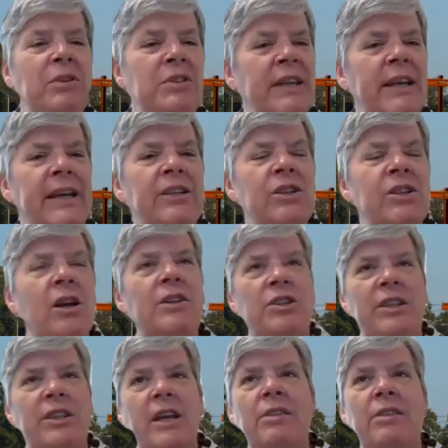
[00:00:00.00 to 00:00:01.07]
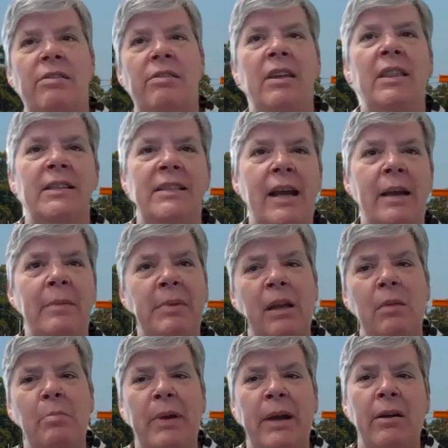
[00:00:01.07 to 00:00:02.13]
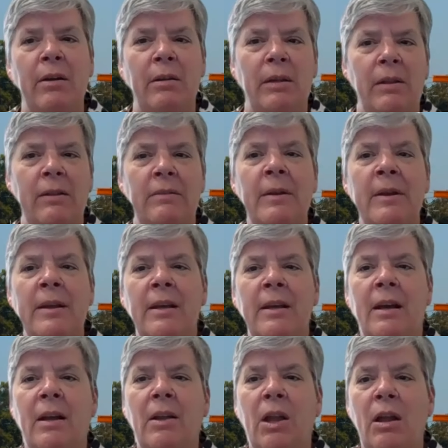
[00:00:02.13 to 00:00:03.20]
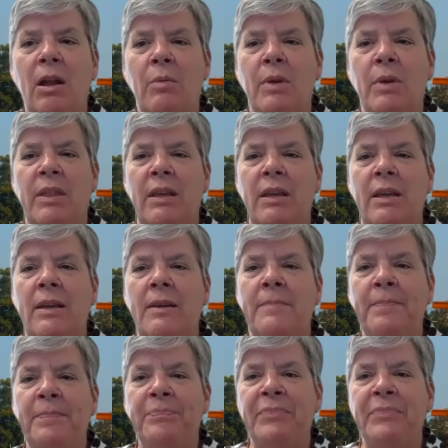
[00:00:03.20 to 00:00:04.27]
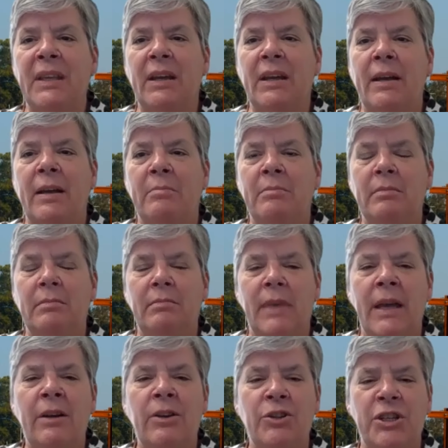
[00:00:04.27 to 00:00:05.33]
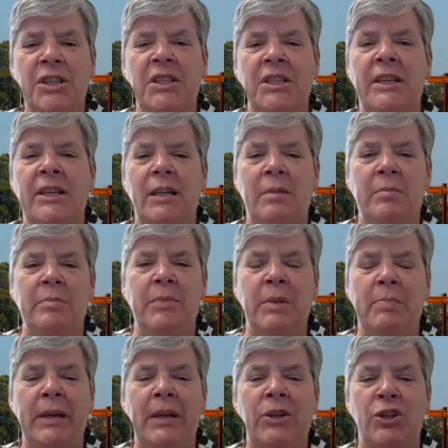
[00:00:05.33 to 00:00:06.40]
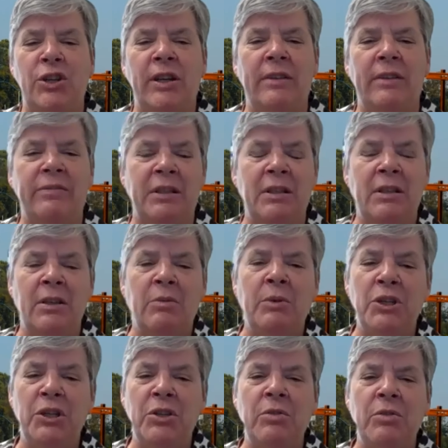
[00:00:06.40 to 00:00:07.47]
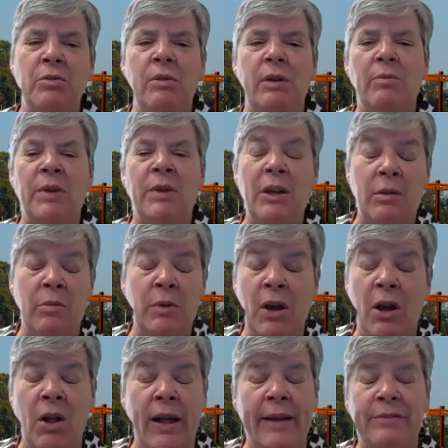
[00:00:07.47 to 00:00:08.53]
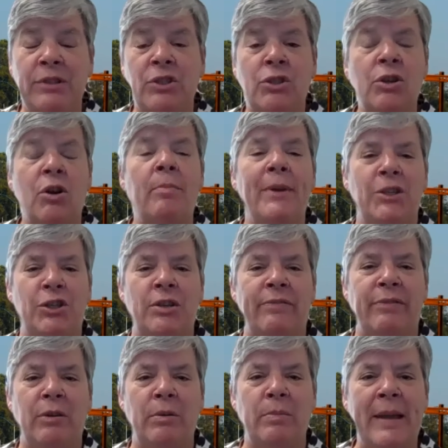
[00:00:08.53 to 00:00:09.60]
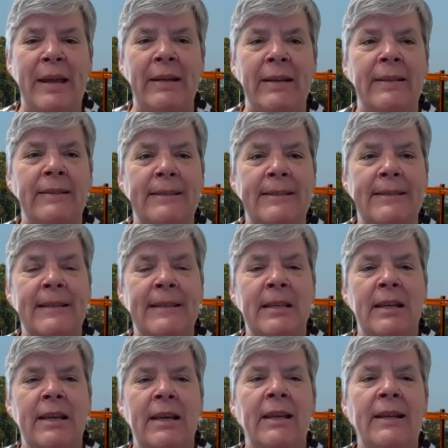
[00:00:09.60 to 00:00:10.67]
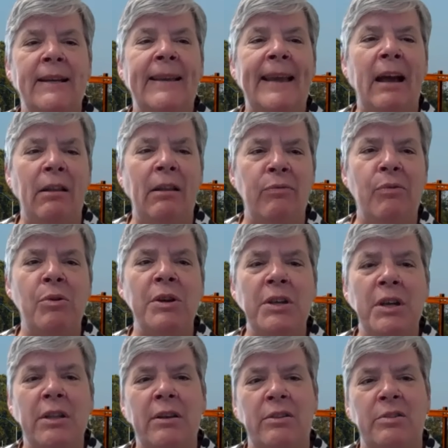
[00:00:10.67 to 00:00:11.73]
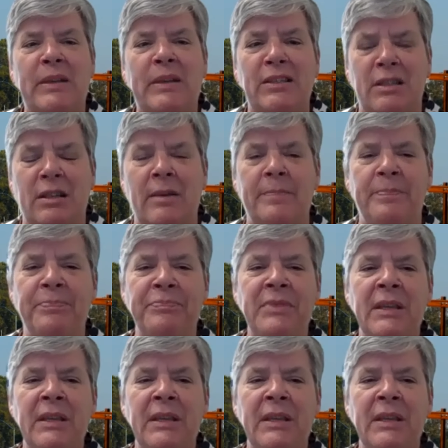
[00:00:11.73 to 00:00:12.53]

say, Josh, the other thing that's happening in parallel, along with the um, energy team, the big shift, we do, we, we all have so much deferred maintenance. And in California, there's been some